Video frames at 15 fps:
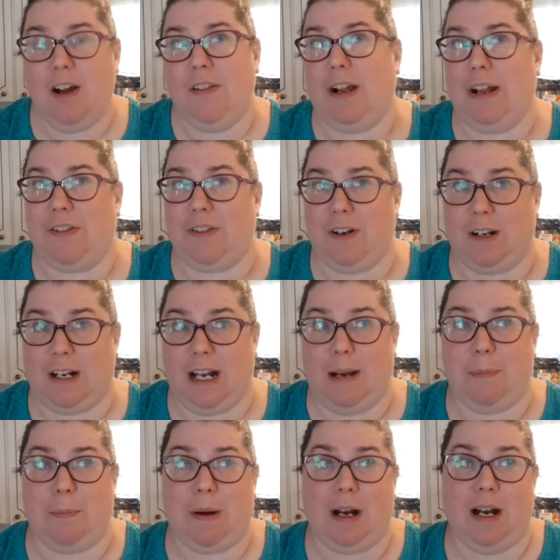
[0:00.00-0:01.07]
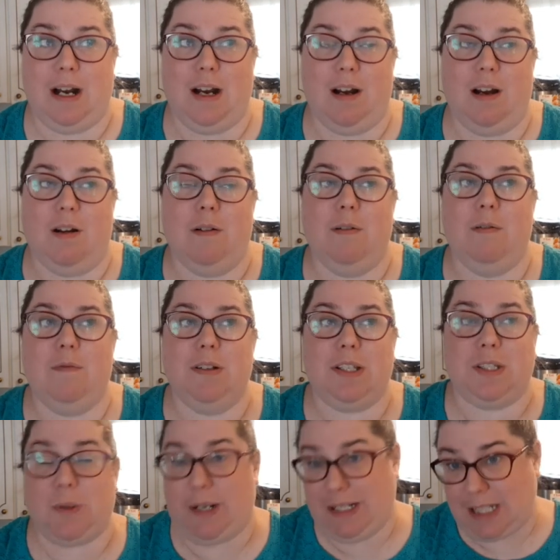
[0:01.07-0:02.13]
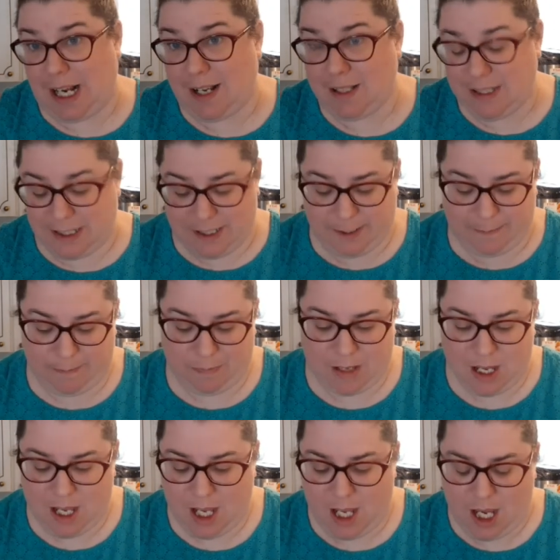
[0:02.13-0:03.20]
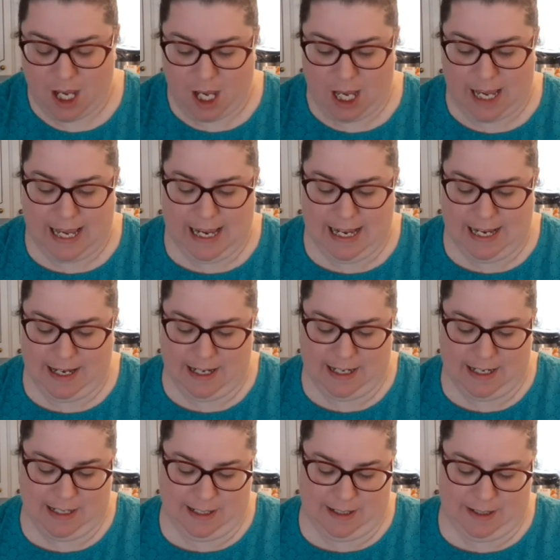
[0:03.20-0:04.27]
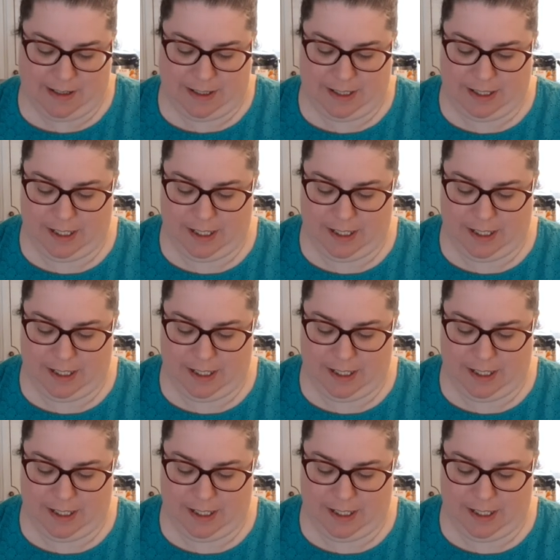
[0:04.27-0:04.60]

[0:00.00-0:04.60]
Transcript: a third cup of soy sauce, and